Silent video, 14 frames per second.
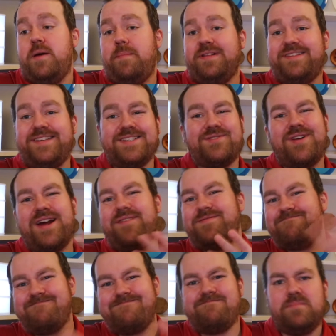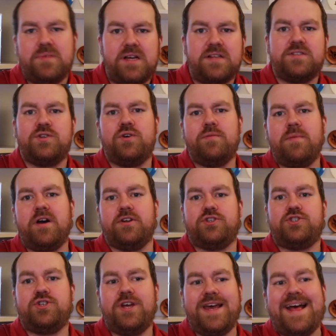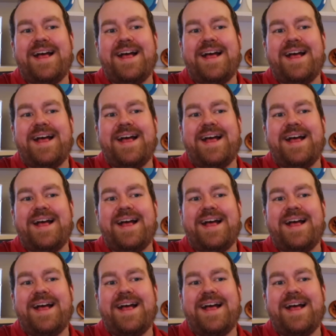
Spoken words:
But Discraft, not so much.